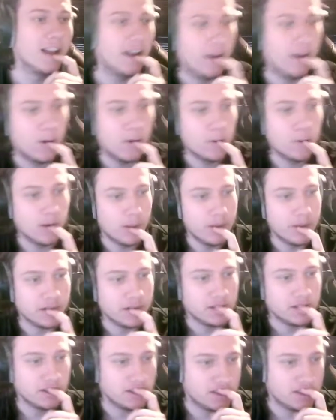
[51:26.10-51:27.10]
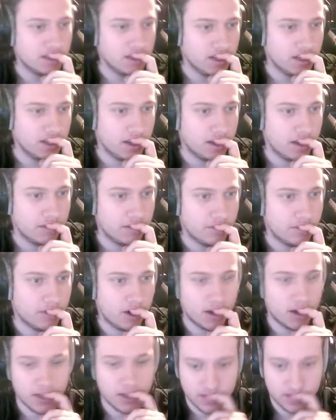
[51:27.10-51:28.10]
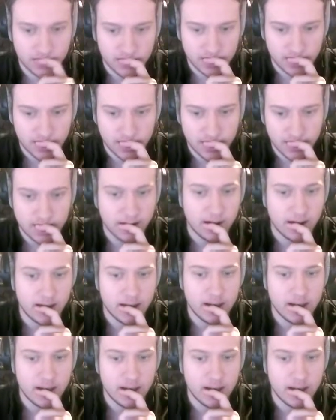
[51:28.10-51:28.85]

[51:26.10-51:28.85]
Oh, let me actually see if I can.